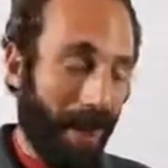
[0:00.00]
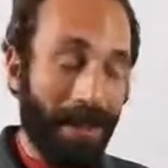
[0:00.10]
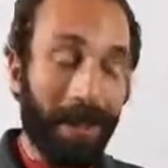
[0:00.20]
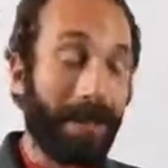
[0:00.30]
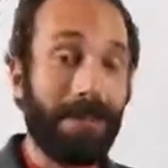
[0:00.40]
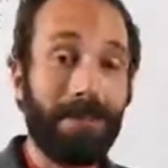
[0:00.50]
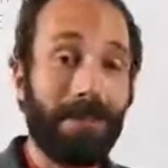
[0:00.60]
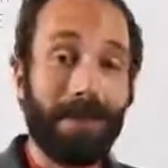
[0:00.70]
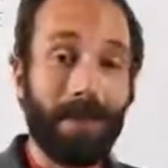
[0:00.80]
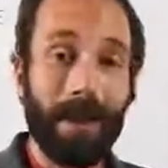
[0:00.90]
love
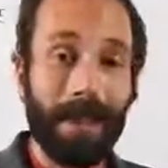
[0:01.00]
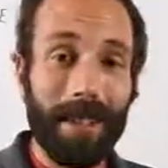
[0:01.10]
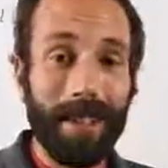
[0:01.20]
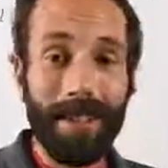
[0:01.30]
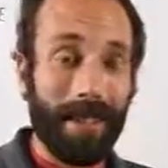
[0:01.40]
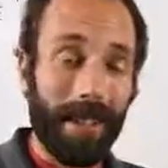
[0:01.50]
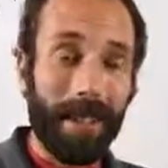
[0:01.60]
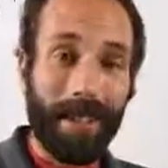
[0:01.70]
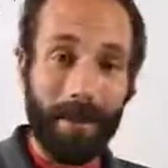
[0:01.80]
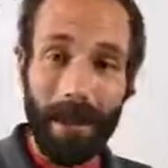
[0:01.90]
speculating and
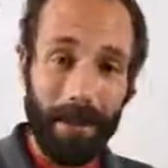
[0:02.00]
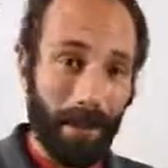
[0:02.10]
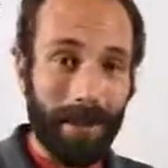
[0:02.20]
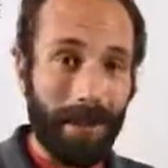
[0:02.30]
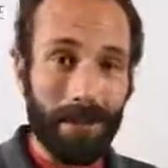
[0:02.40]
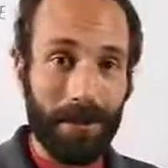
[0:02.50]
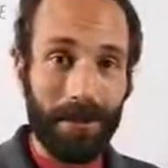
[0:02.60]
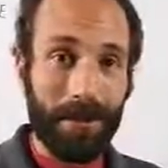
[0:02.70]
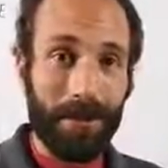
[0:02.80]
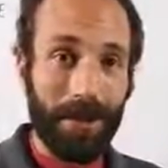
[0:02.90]
thinking about what this
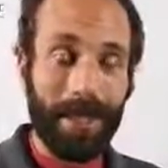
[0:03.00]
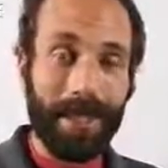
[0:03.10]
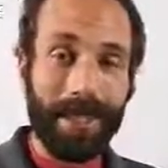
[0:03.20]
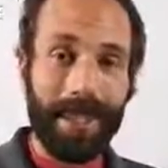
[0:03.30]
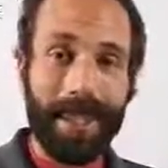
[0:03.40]
world could be.